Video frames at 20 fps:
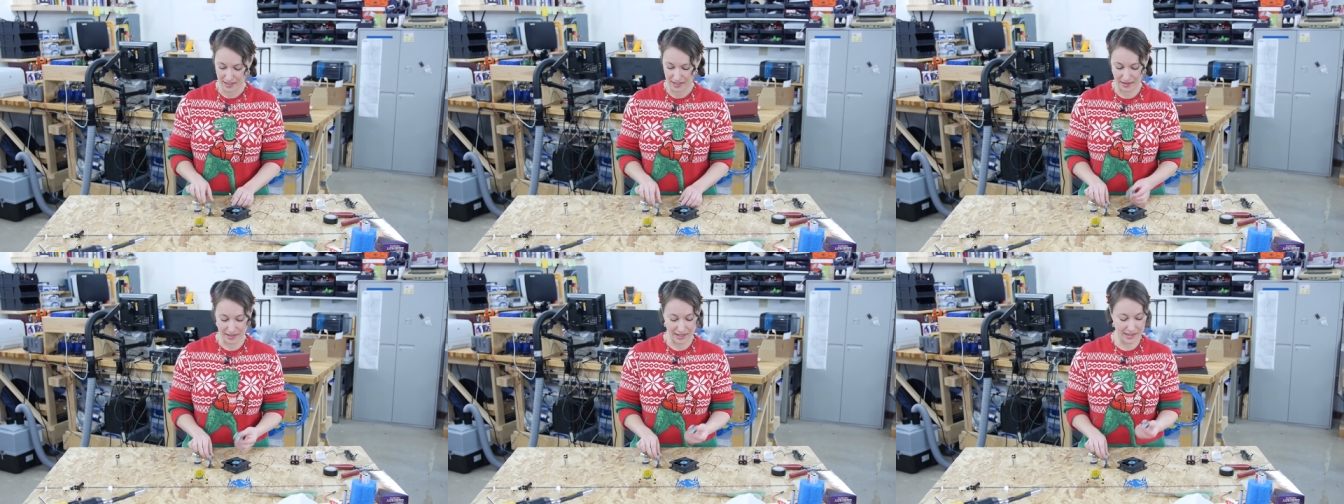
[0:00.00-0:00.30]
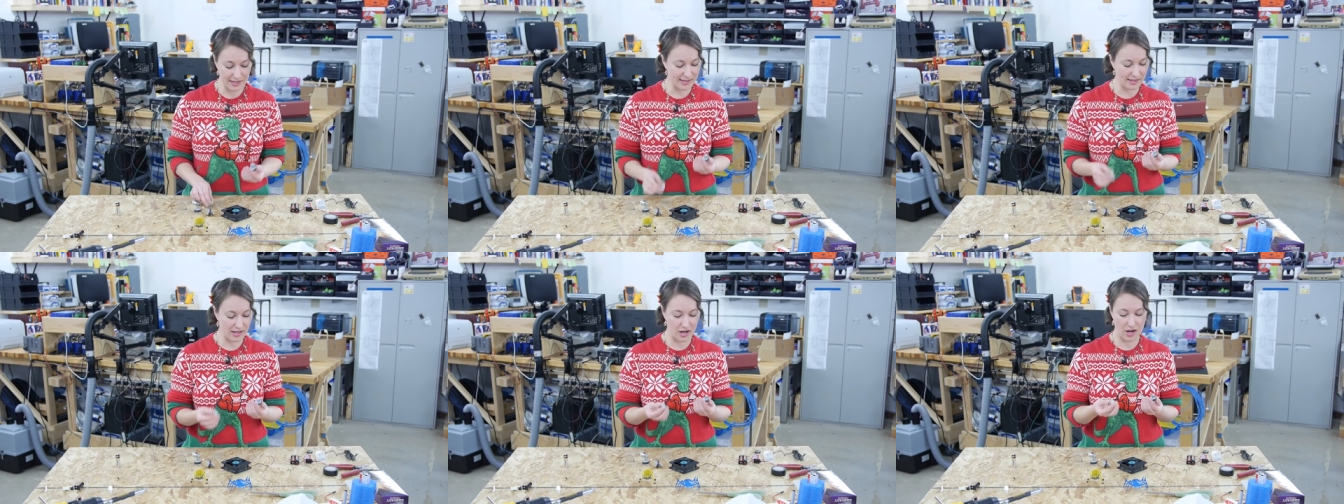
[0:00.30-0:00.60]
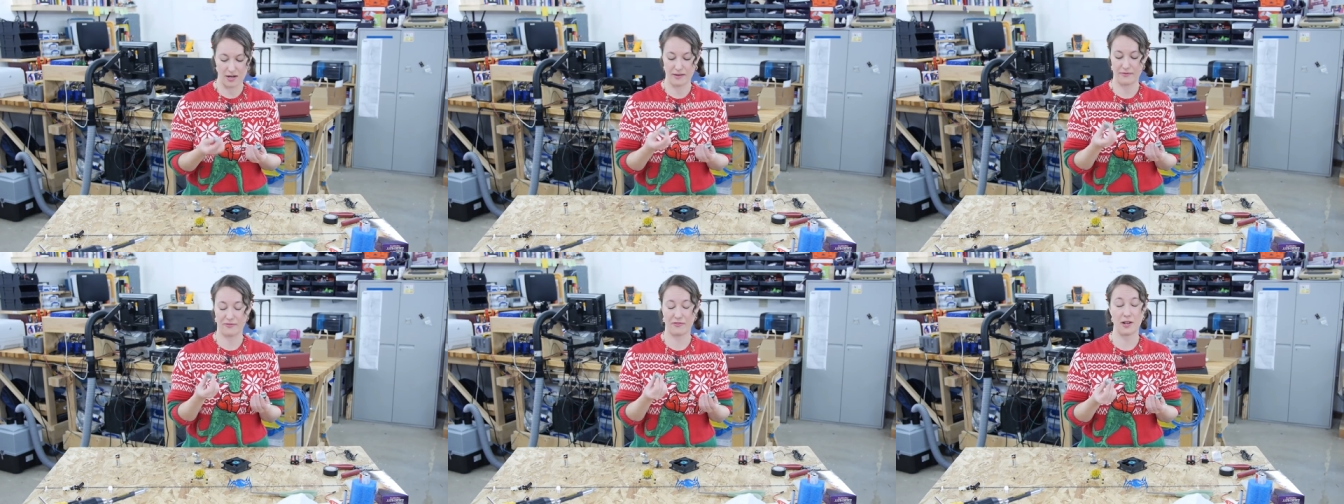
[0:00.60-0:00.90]
These
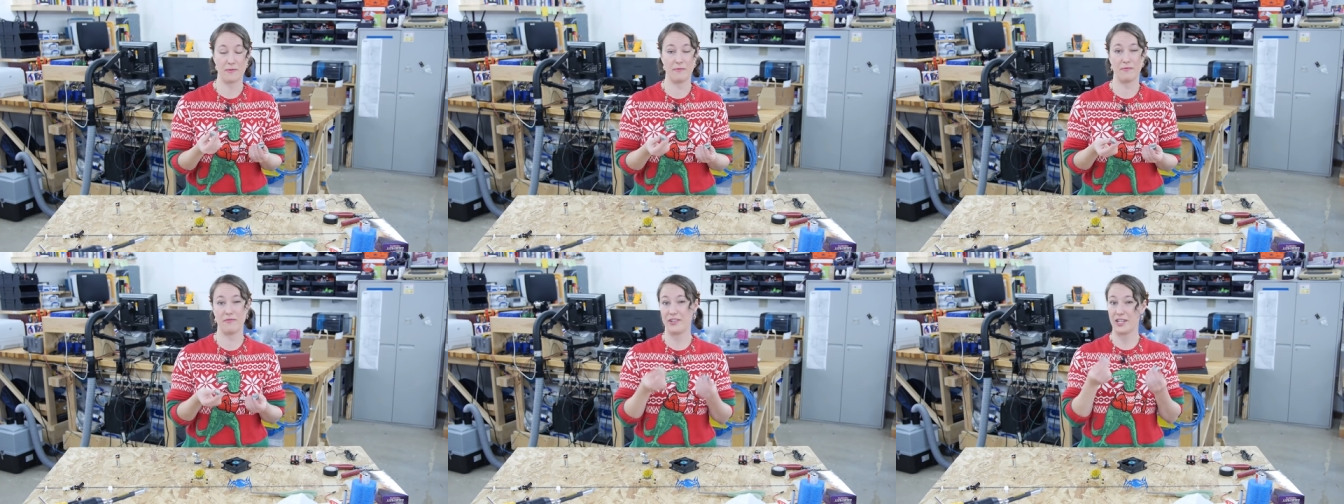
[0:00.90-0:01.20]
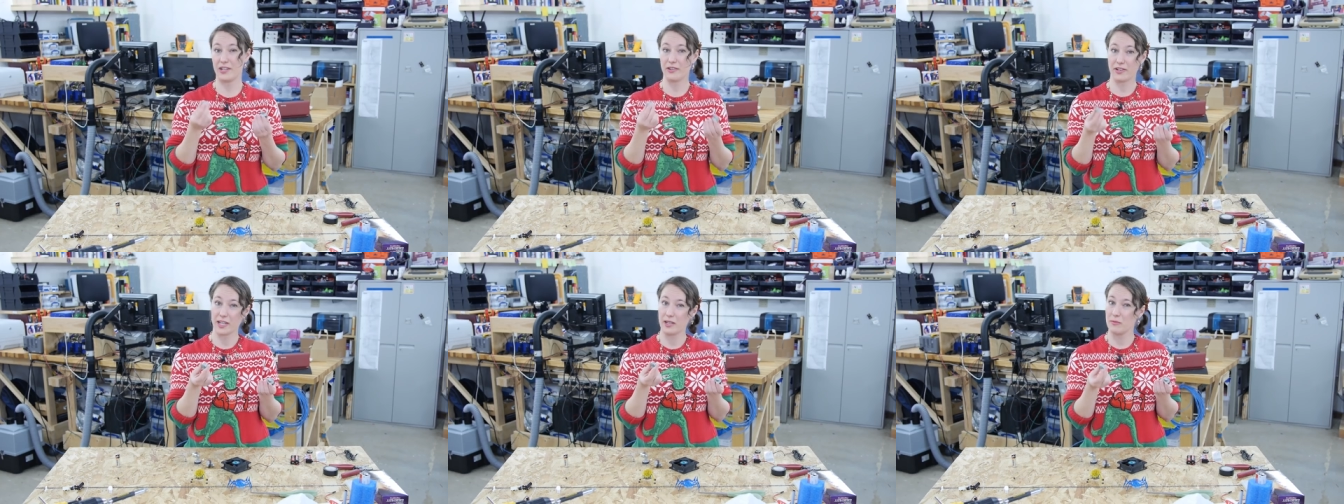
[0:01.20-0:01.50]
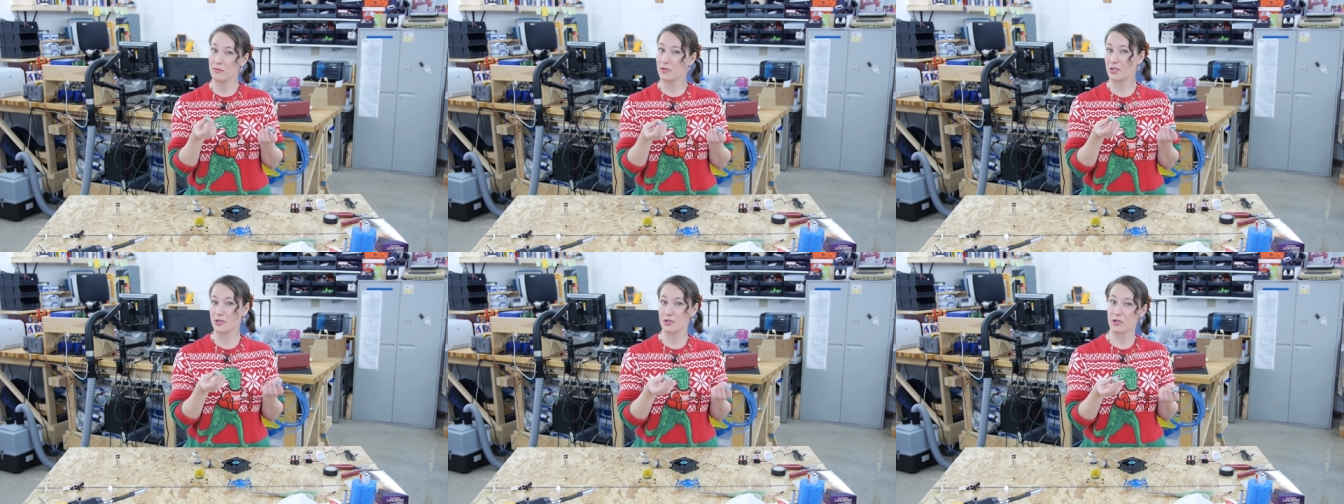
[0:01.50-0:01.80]
are from video
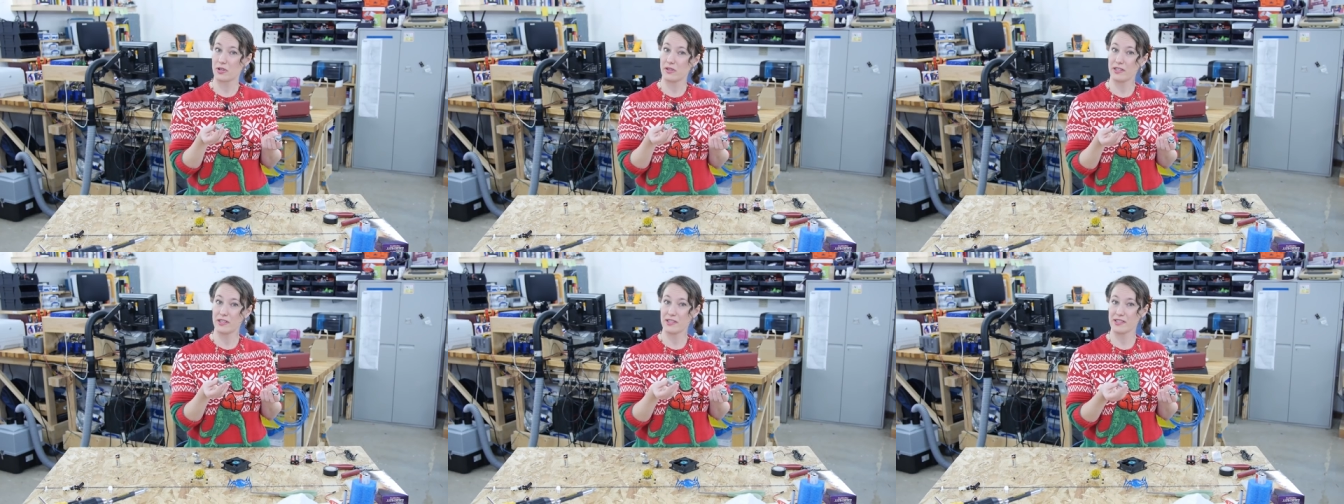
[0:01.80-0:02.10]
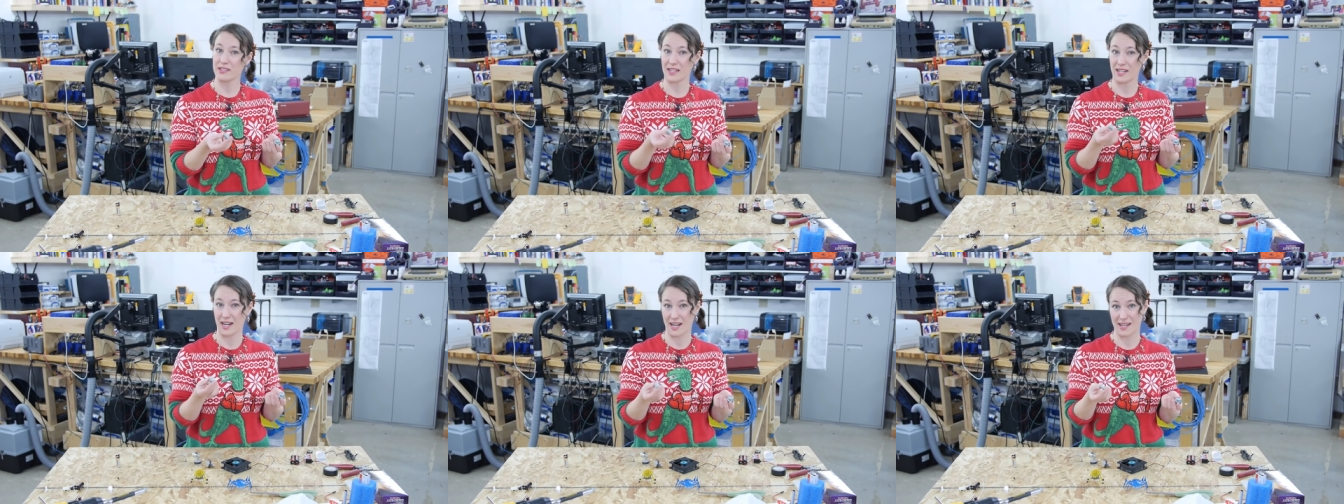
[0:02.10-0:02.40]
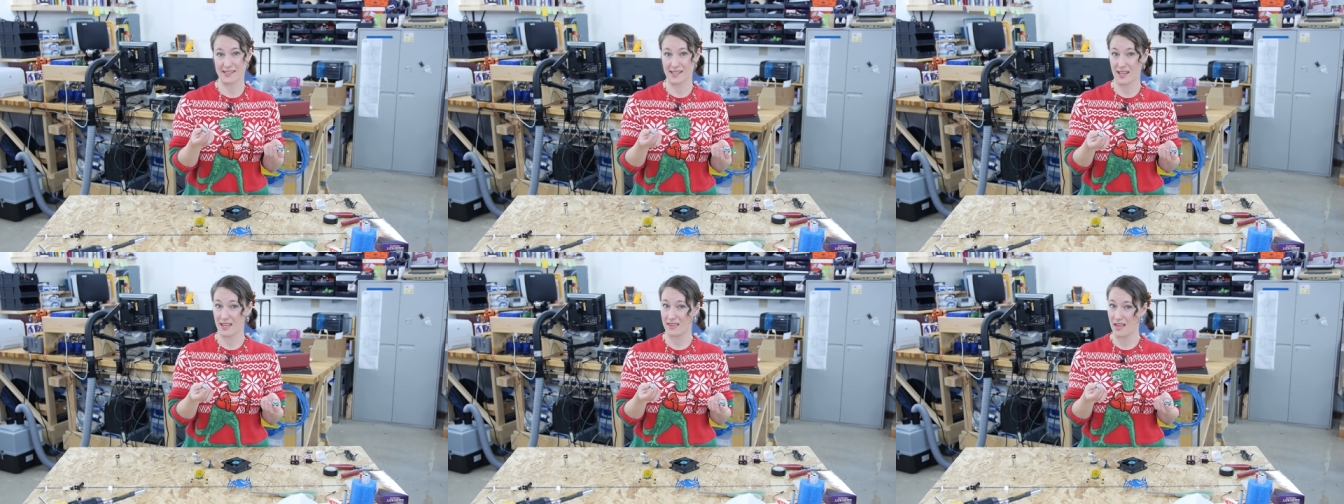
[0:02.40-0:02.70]
game controllers the
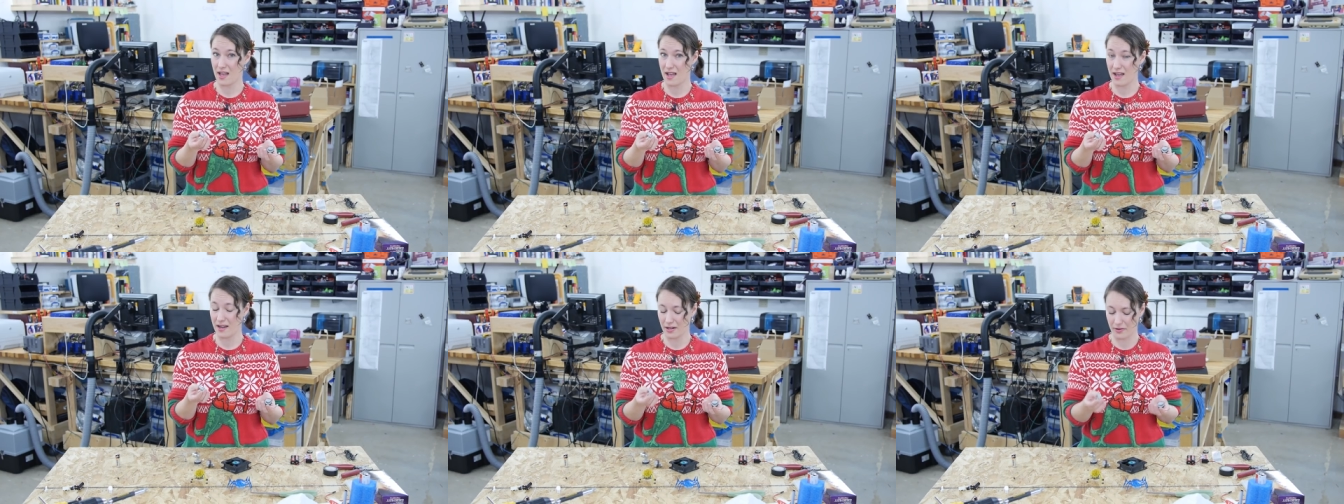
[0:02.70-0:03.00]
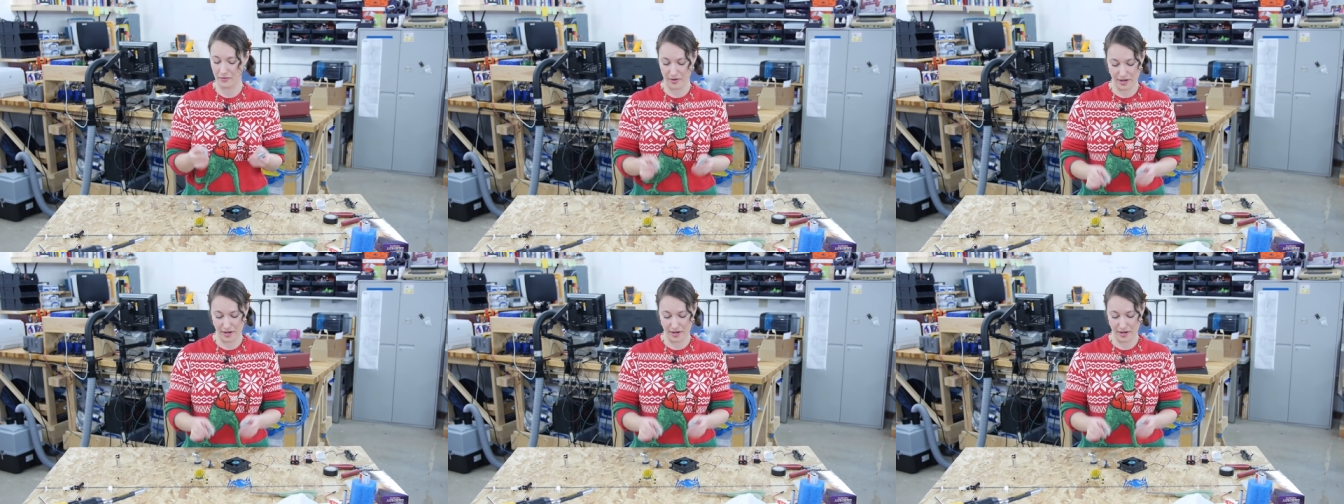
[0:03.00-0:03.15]
guys had lying